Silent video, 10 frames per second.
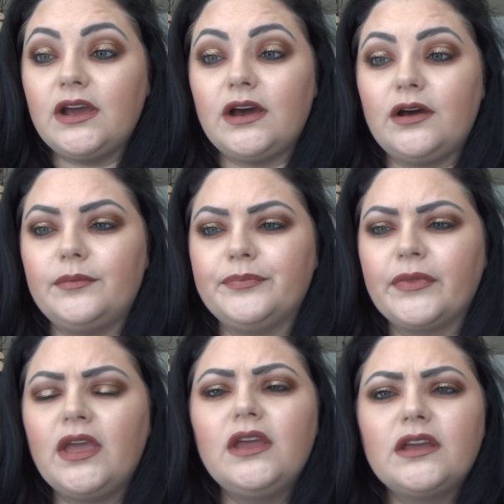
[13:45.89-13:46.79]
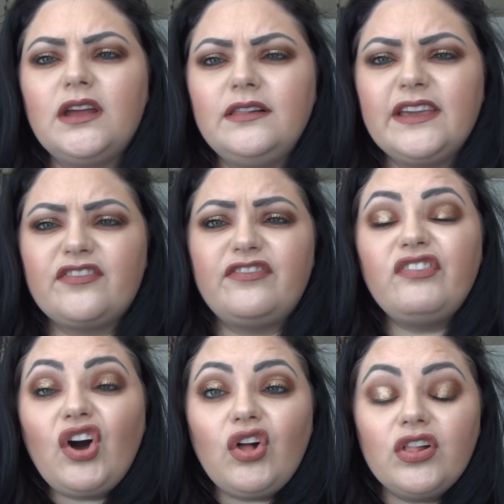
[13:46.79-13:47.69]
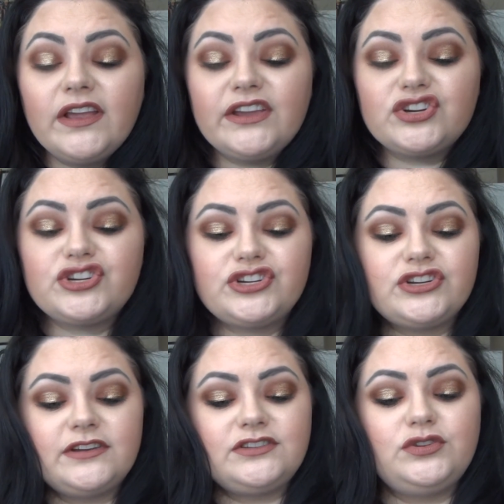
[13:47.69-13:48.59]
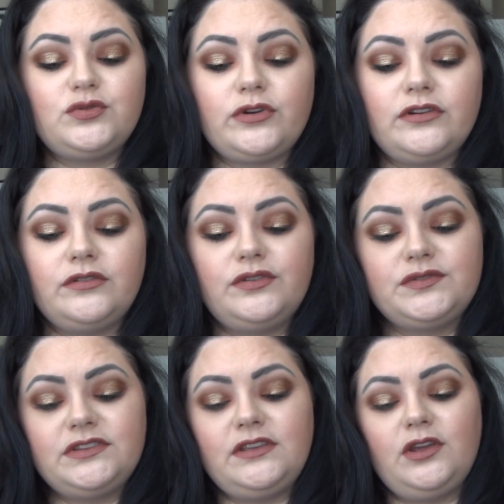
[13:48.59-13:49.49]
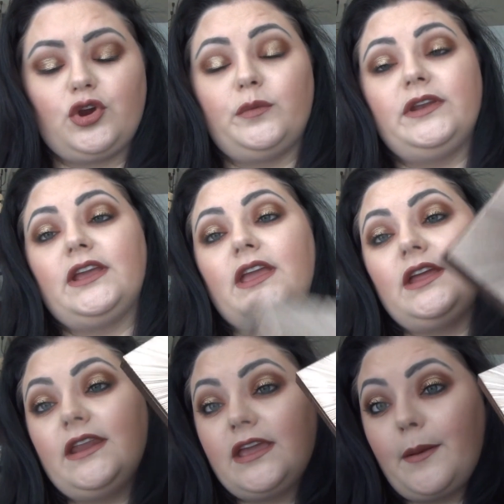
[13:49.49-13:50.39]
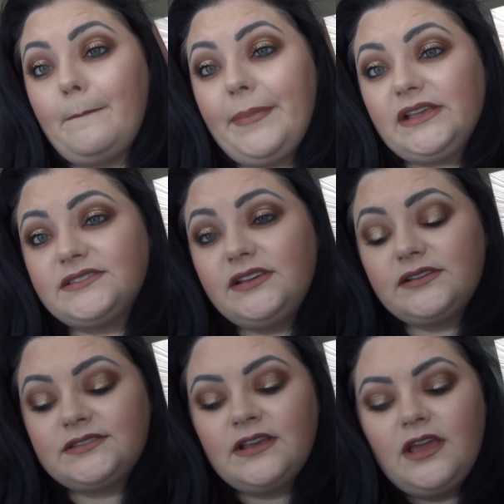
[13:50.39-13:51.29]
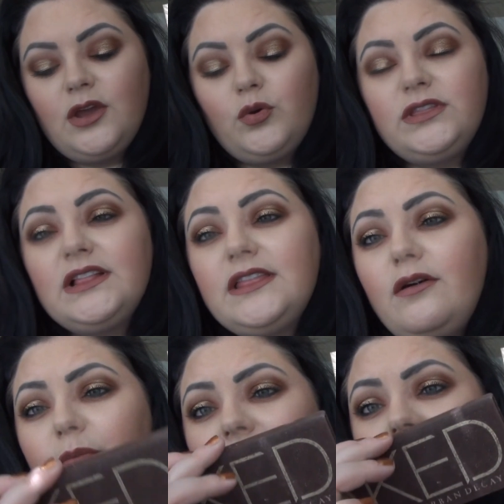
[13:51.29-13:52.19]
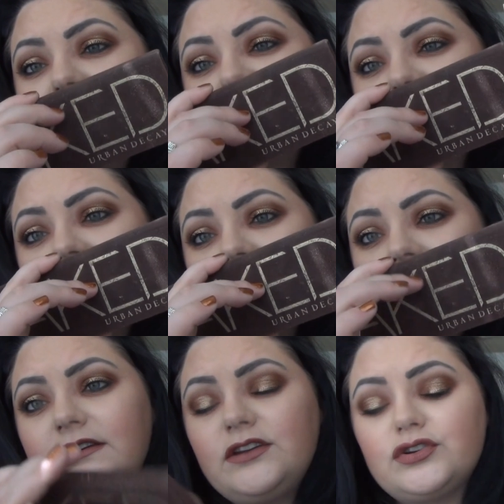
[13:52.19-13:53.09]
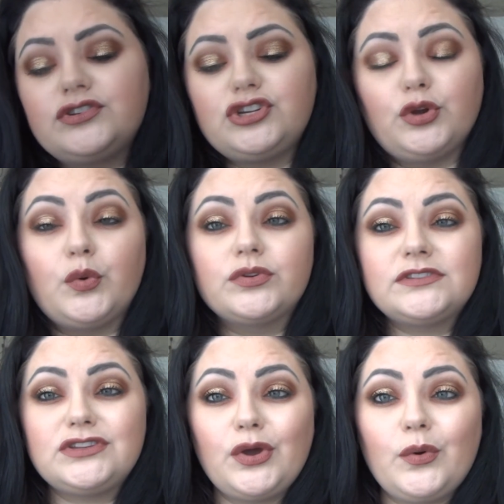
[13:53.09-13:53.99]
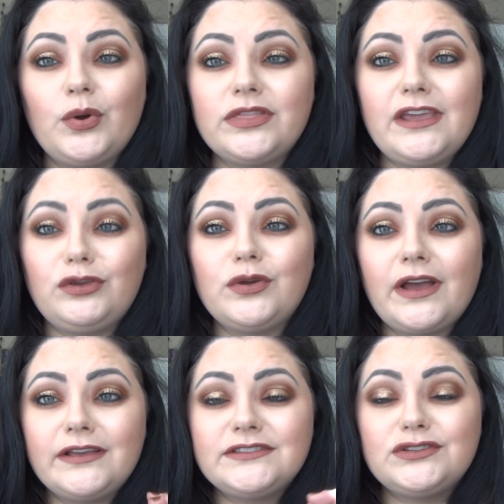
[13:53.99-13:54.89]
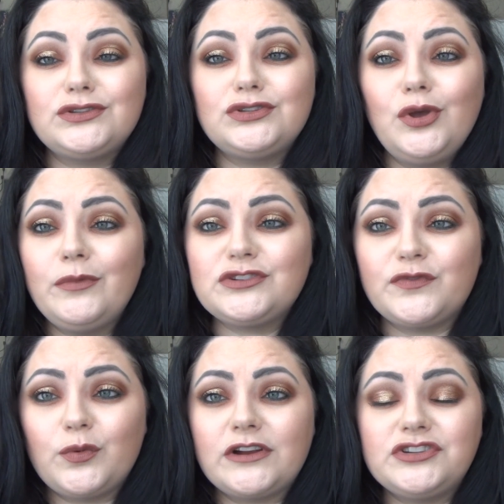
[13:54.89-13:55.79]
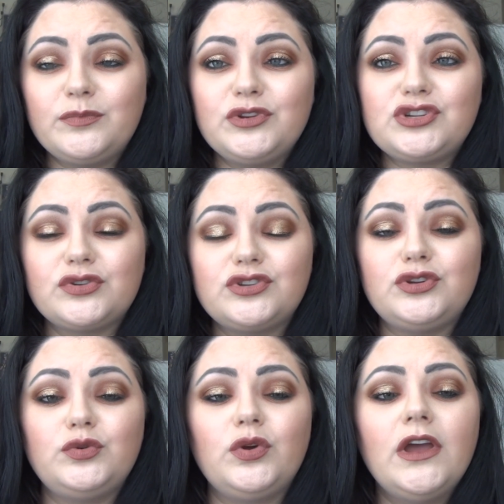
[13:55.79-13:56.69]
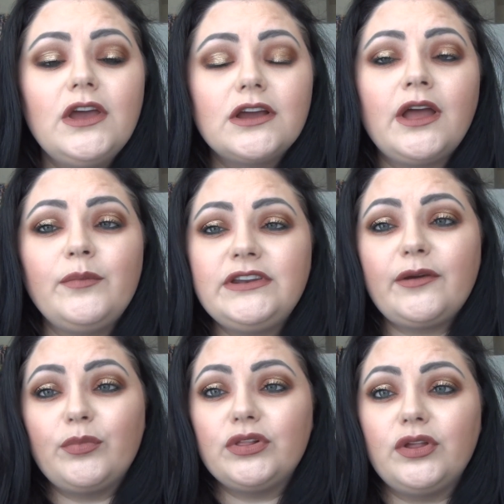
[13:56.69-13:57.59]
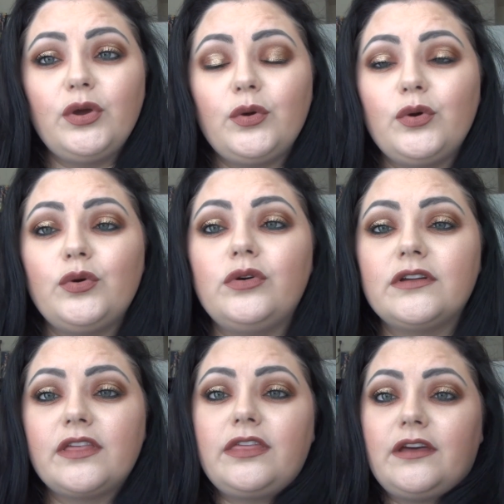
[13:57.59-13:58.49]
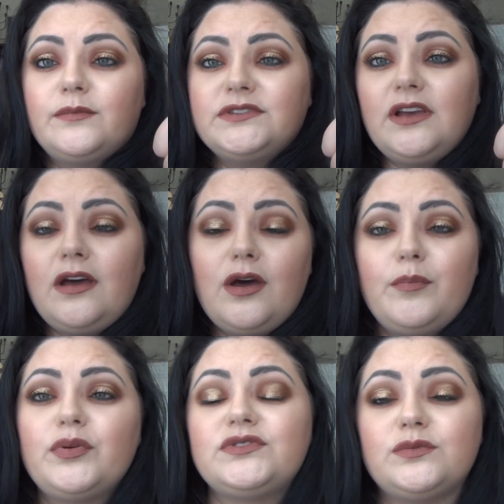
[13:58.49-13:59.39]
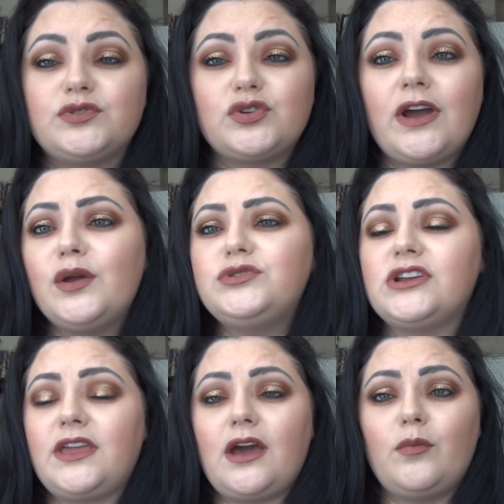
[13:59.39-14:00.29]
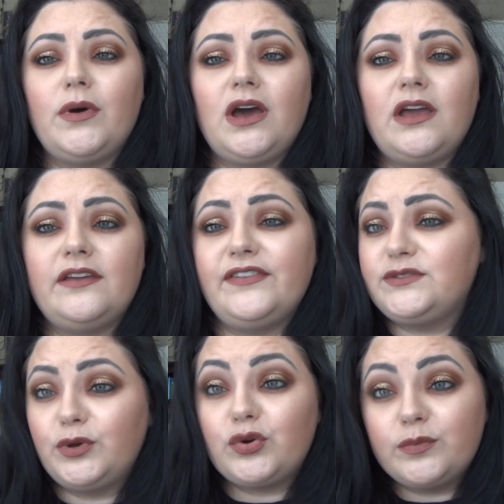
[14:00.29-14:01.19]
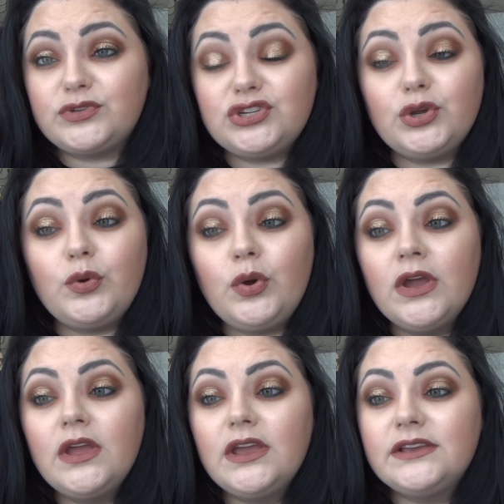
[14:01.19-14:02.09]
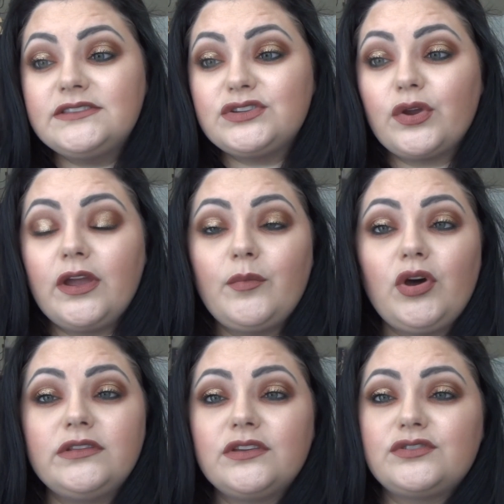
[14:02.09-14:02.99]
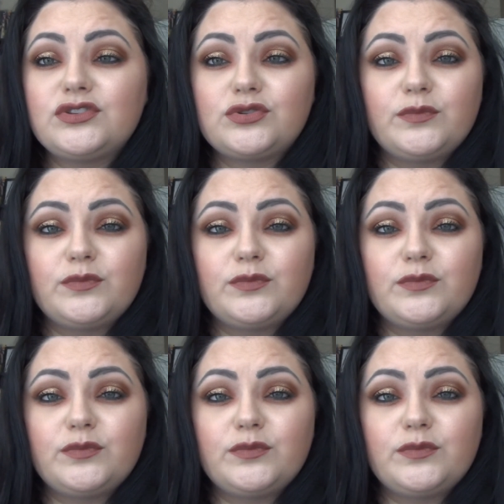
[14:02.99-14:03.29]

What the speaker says: kind of like fall-ish tutorial using the Urban Decay Naked Basics with a little bit of this guy in here too. So thank you guys so much for watching. Be sure to comment down below, thumbs up, subscribe, check out my Facebook group too, Instagram, all the other social